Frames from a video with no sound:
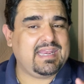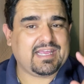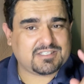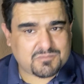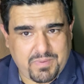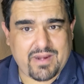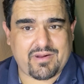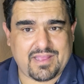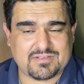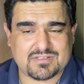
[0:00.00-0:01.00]

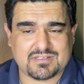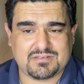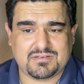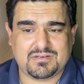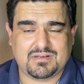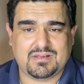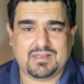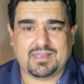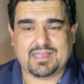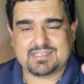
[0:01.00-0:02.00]
inexperienced,
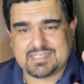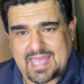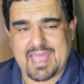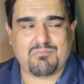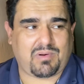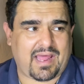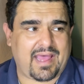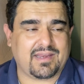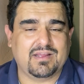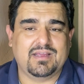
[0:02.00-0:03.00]
his game
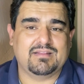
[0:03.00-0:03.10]
plan,